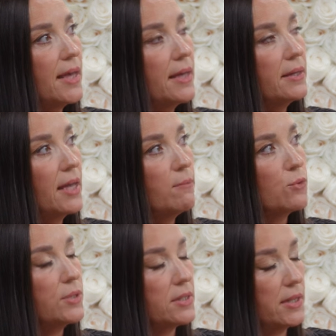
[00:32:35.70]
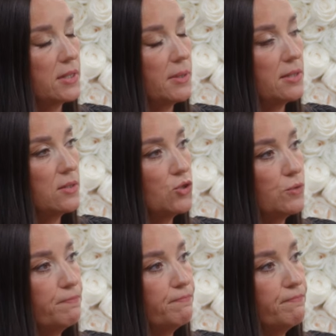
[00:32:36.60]
That came through as a text message.
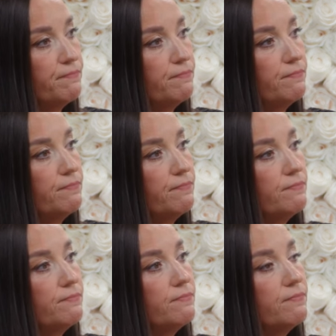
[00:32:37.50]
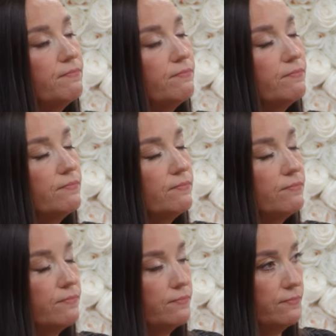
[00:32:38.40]
From the
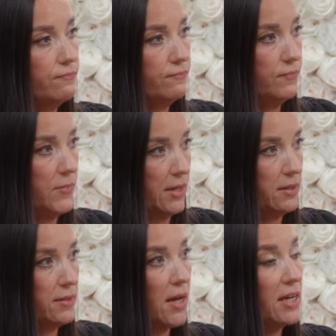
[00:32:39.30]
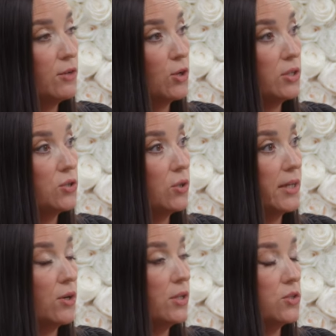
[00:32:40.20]
attorney? Yes. Not even our consult
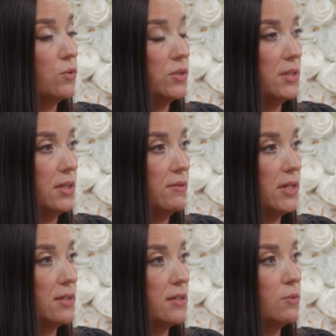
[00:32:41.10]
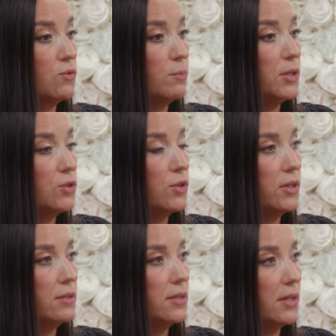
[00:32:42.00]
like our consultant didn't even text us. It was from the
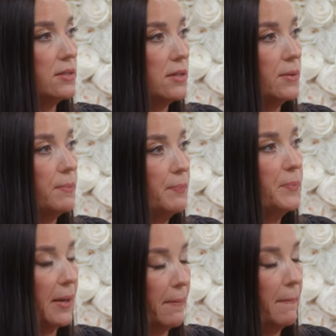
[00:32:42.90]
attorney to let us know. Yeah.